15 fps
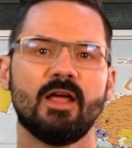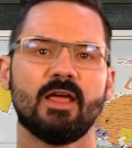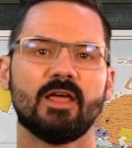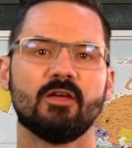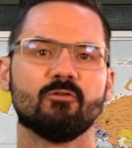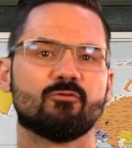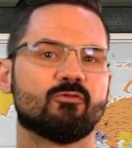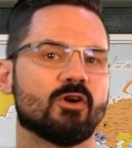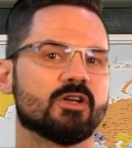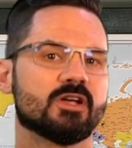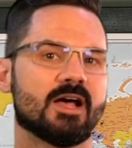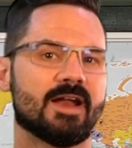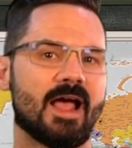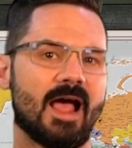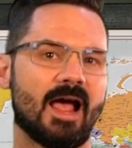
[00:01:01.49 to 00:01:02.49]
If
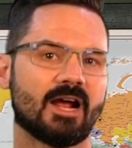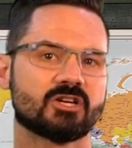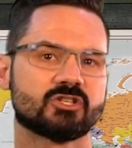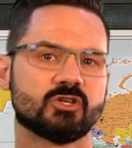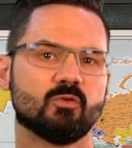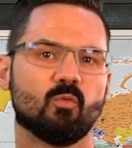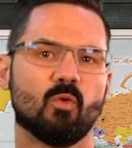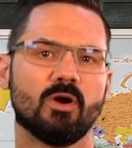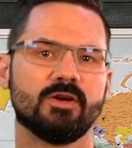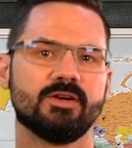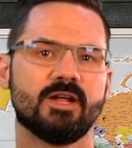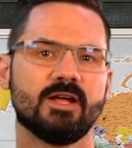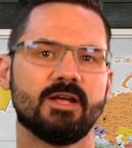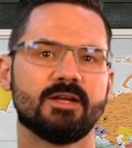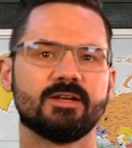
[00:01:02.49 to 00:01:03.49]
an action
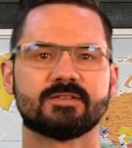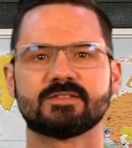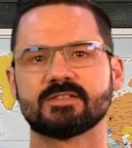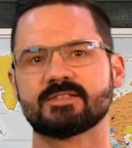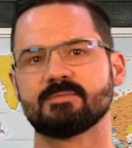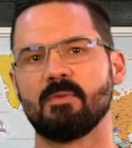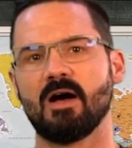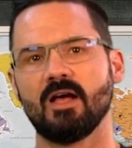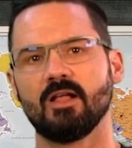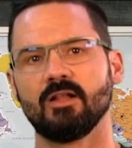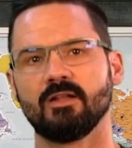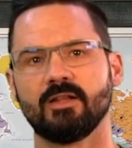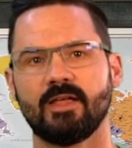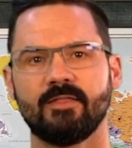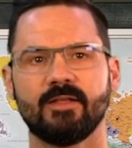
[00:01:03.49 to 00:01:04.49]
one day gets a
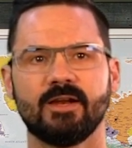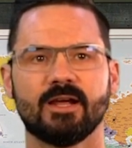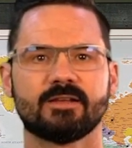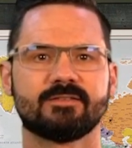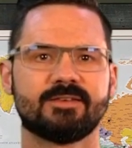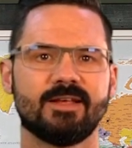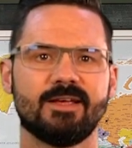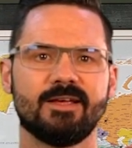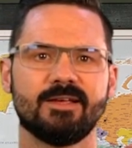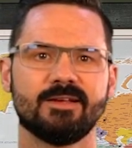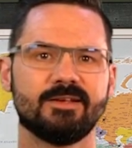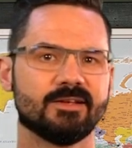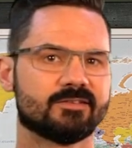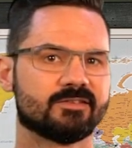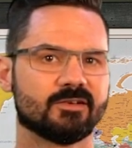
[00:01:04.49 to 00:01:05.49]
smile and the next day
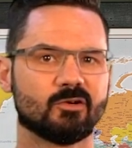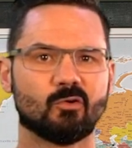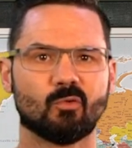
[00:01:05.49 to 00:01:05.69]
gets a